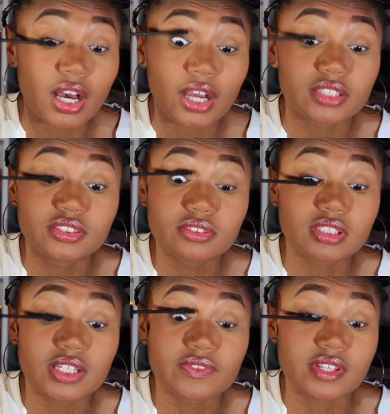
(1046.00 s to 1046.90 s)
I do
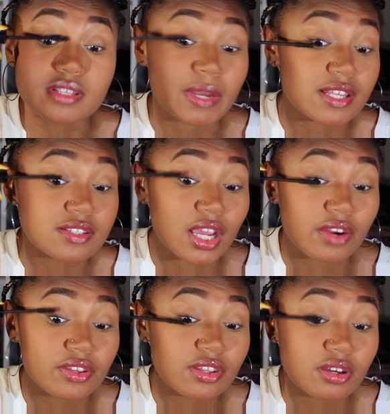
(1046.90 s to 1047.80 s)
love this
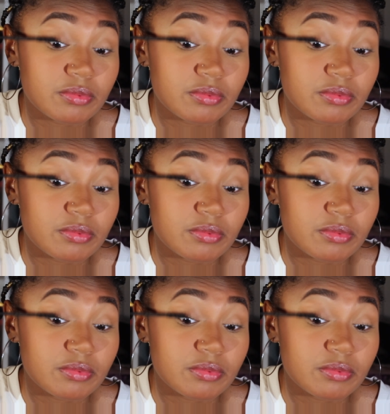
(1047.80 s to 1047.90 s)
mascara though,